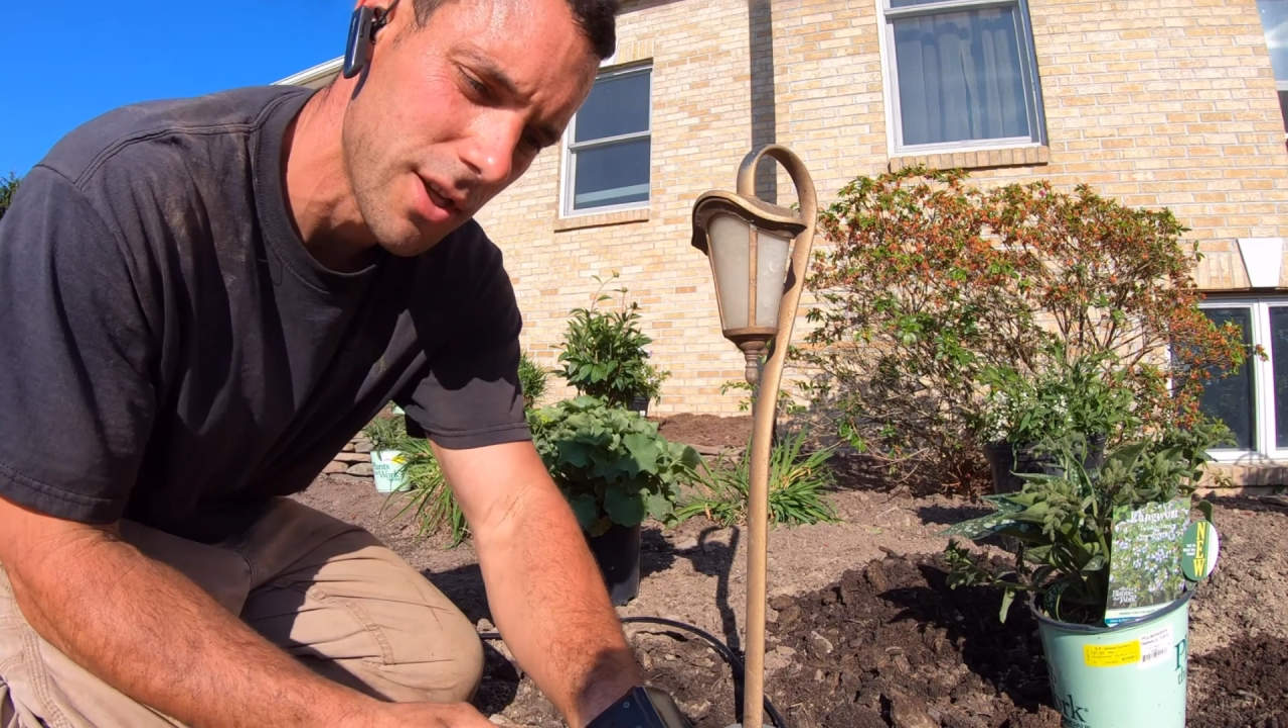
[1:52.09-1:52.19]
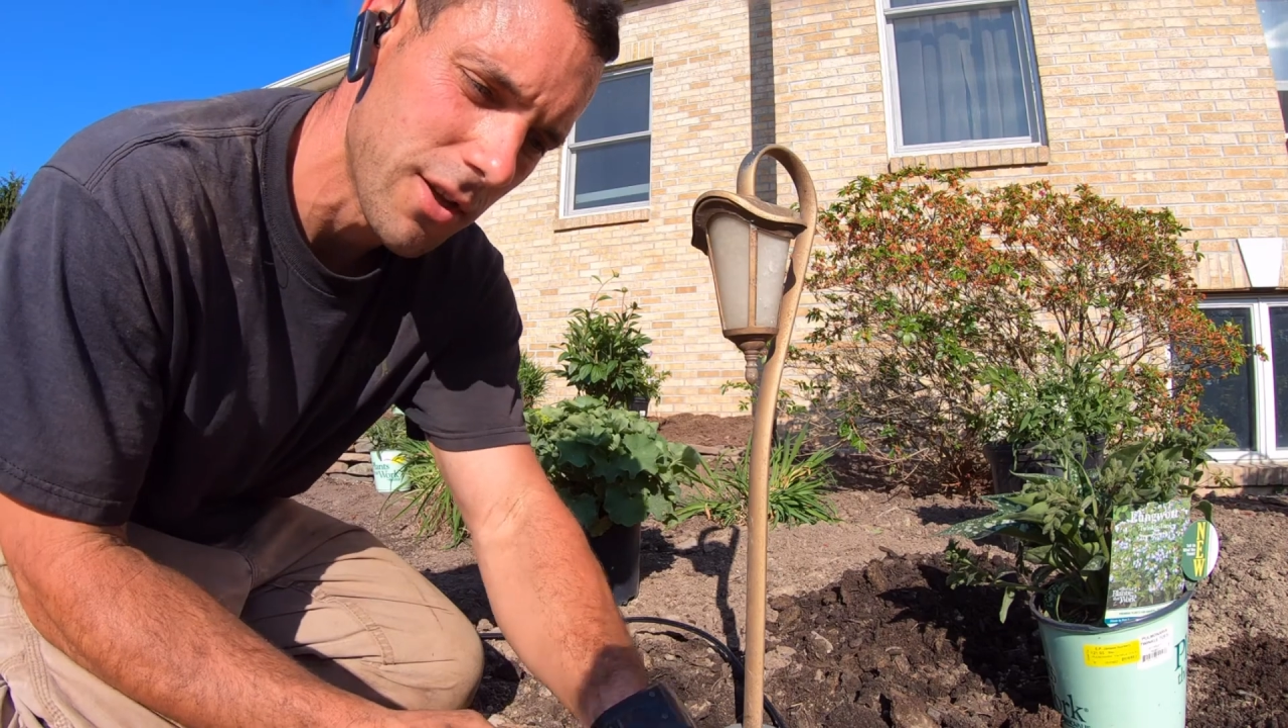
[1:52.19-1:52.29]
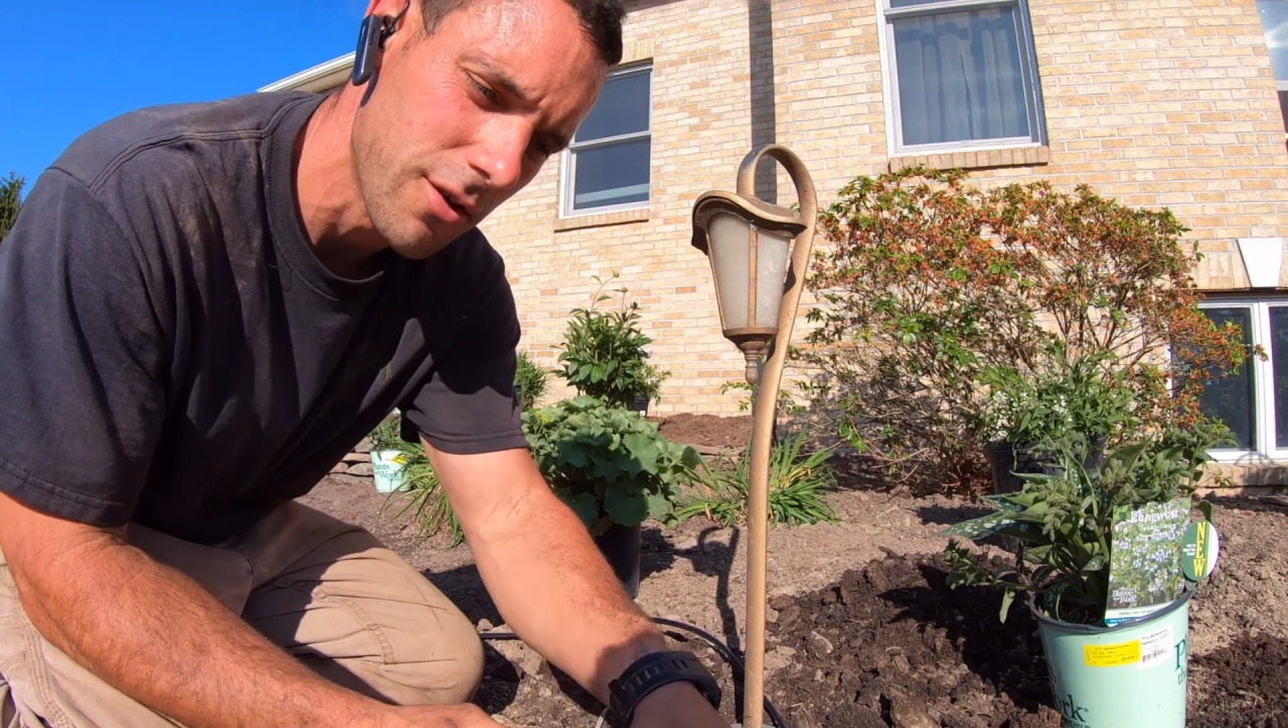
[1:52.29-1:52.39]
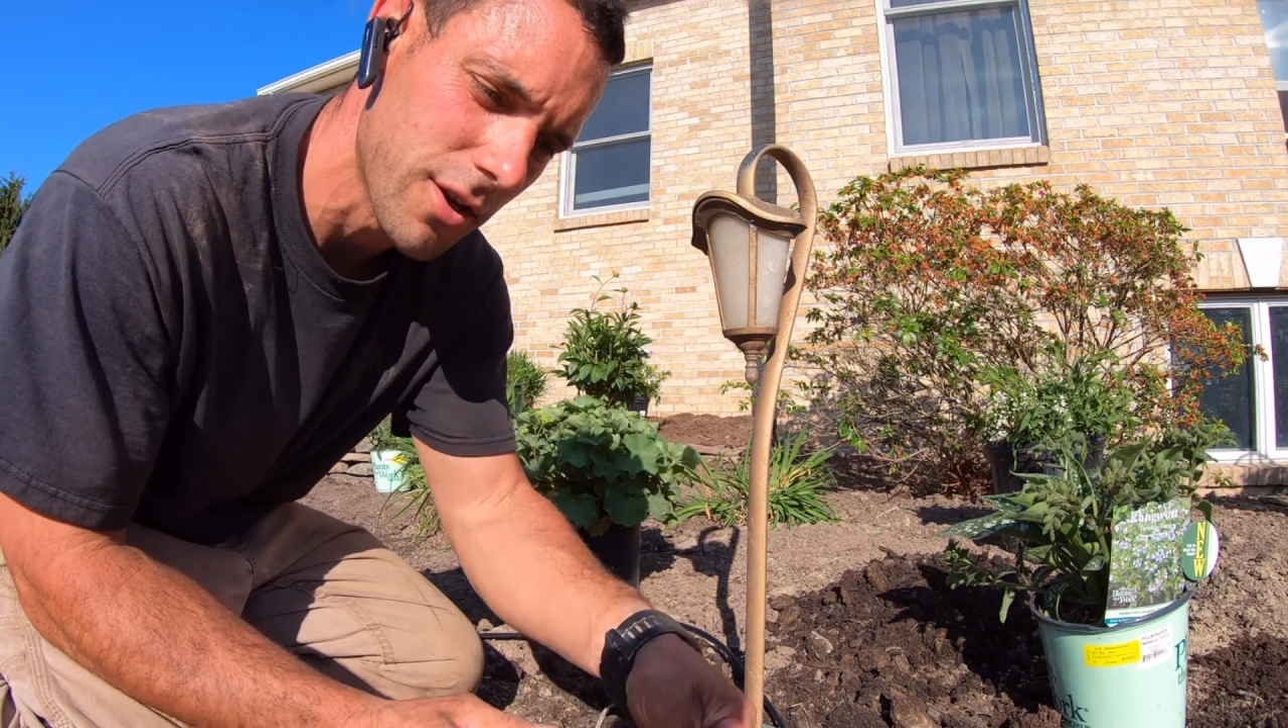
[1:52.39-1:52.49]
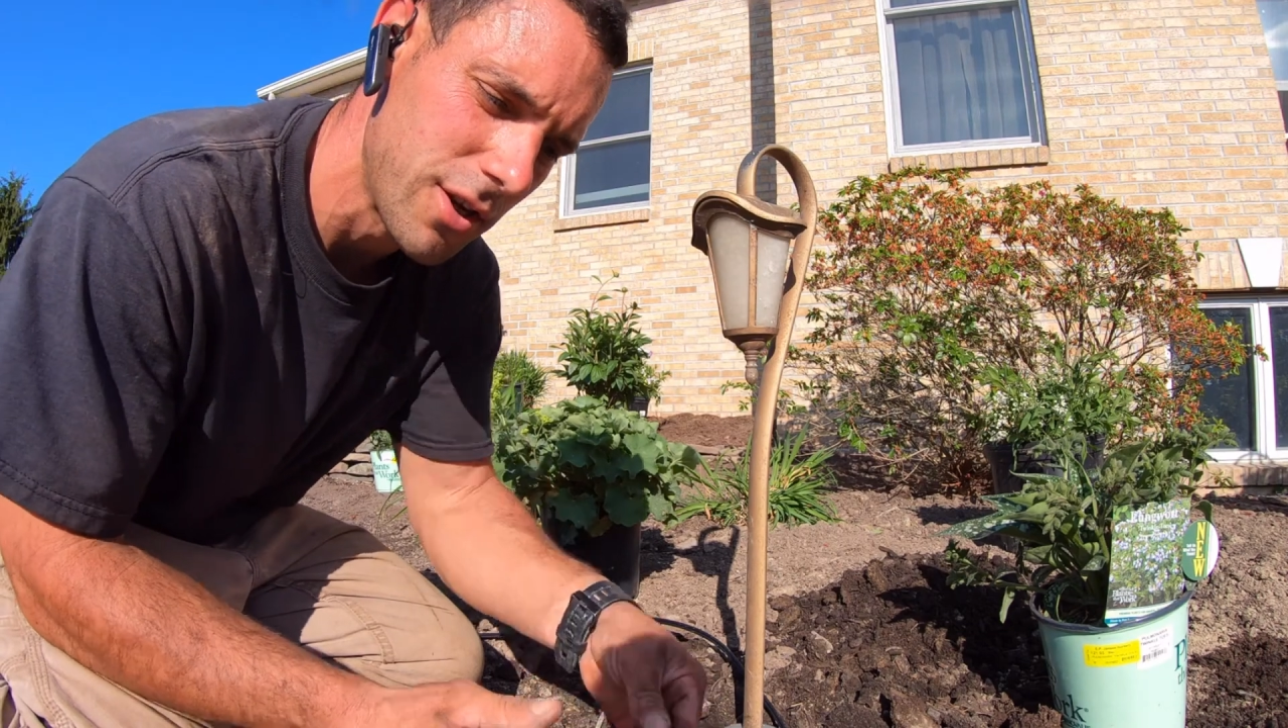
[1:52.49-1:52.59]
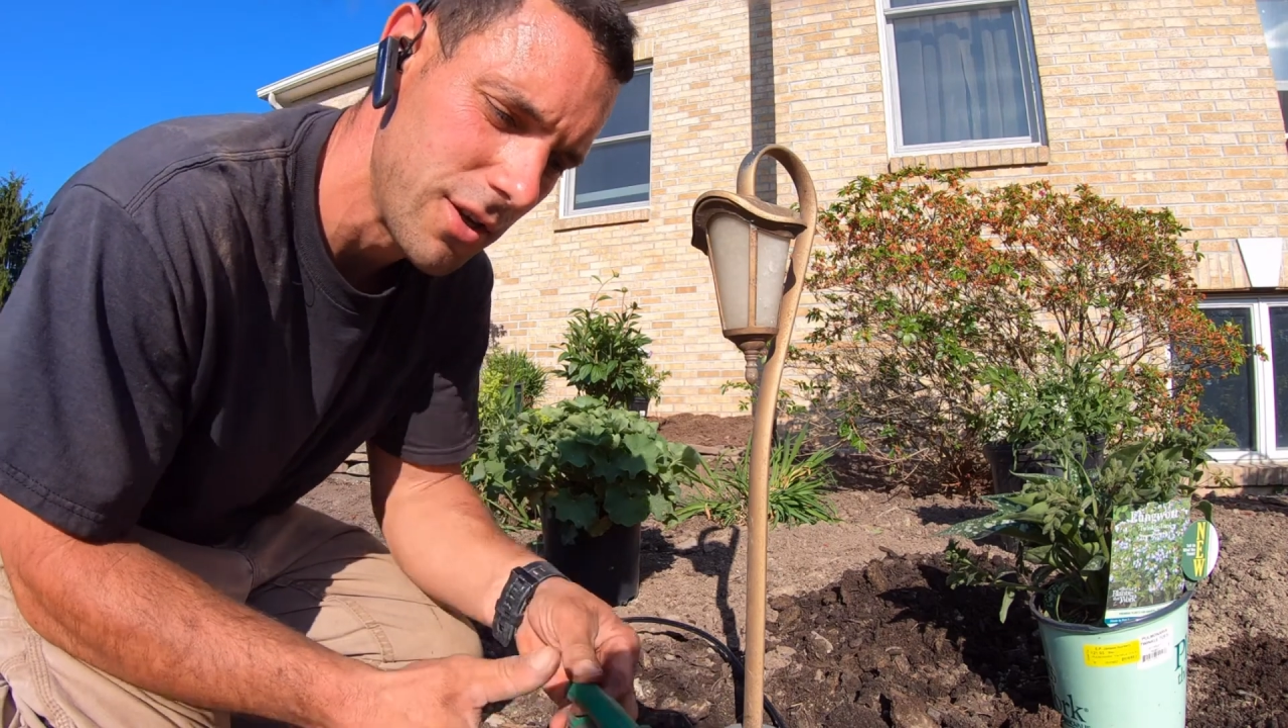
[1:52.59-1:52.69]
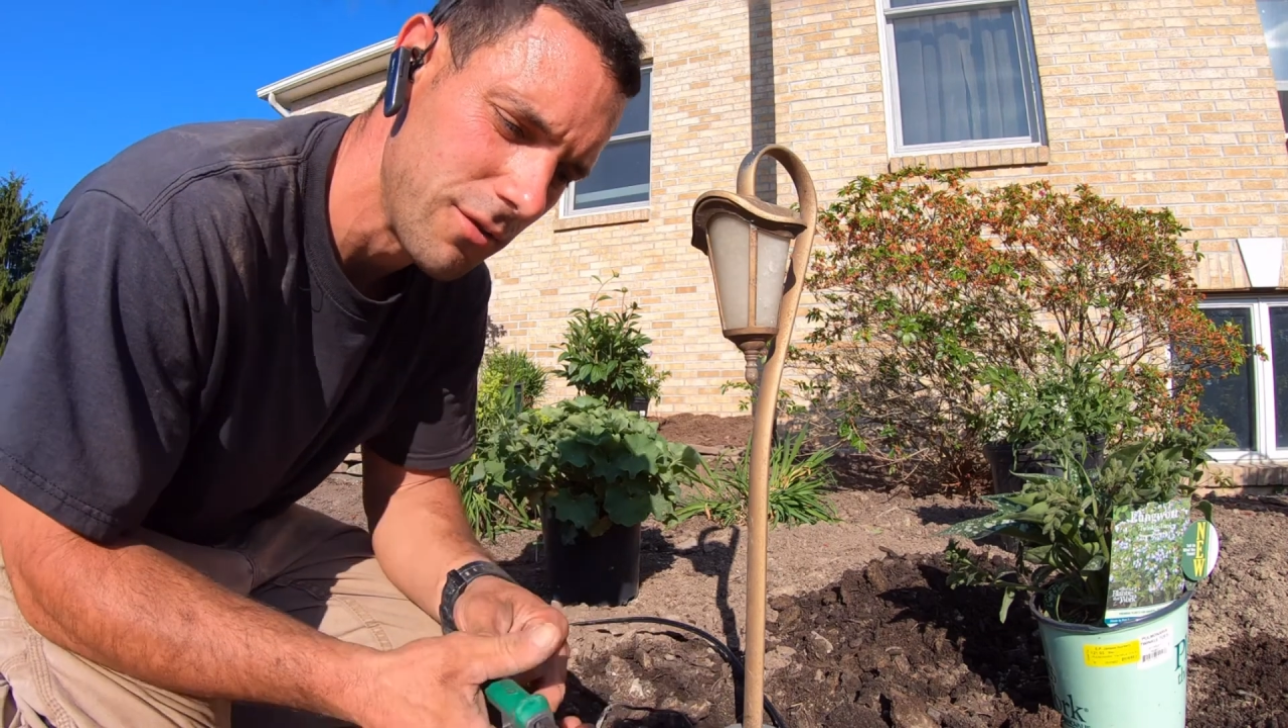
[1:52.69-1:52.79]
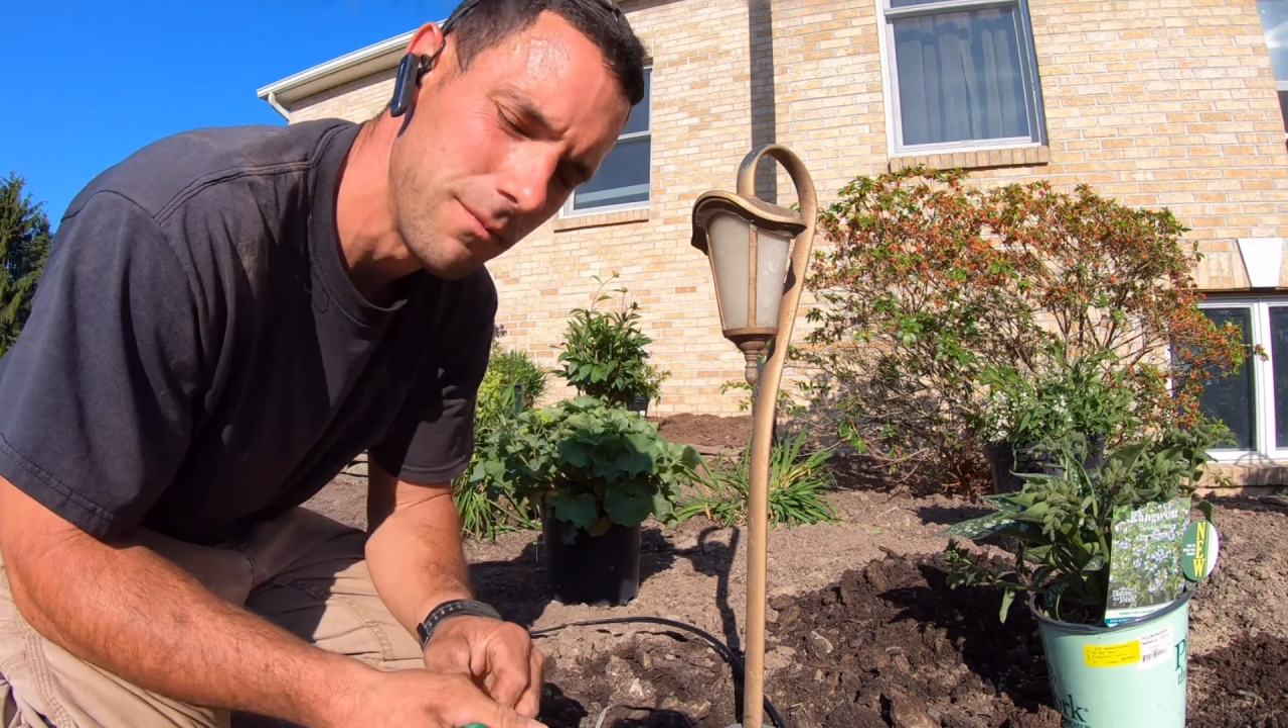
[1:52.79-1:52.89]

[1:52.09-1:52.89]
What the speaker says: thing you're going to do